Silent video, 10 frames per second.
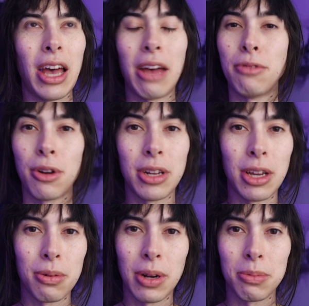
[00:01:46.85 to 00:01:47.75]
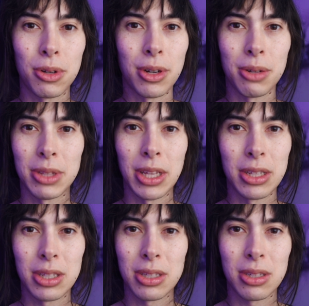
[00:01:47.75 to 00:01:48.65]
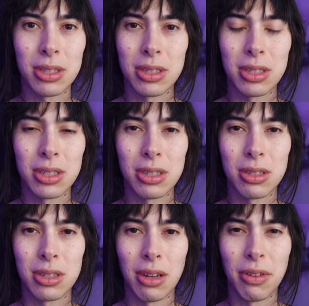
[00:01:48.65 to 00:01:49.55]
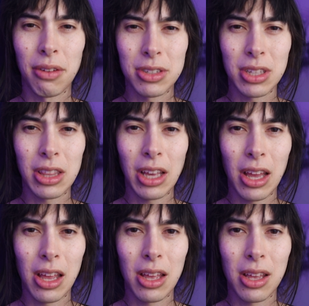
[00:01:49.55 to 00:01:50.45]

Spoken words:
I have no idea where I'm going with this. Have you ever said that?